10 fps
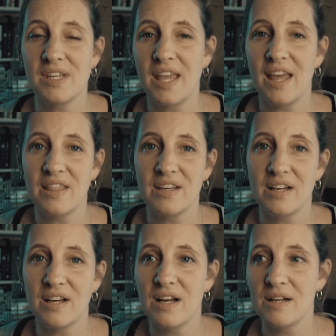to get
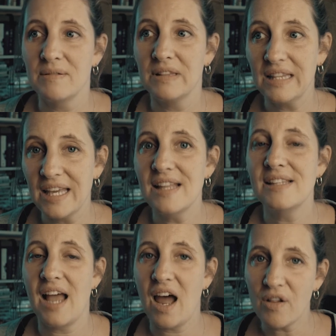the
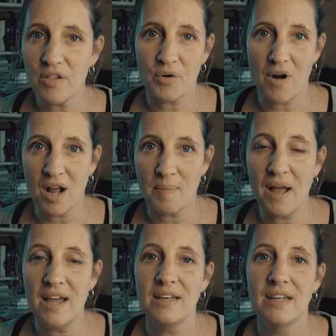lids out of the crock
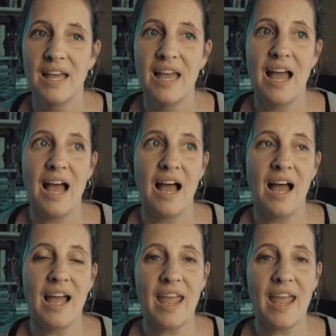pot. I